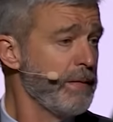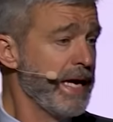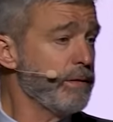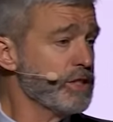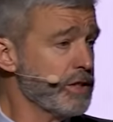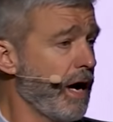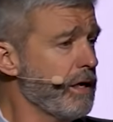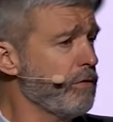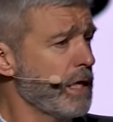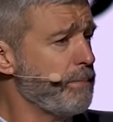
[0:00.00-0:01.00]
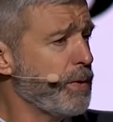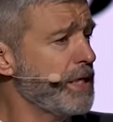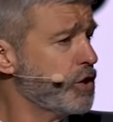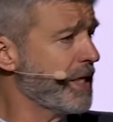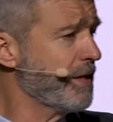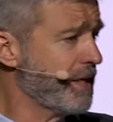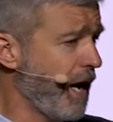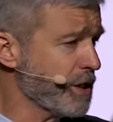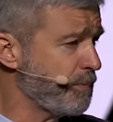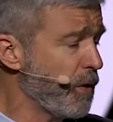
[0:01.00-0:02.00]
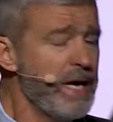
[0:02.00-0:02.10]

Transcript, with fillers: he was not only preaching the gospel,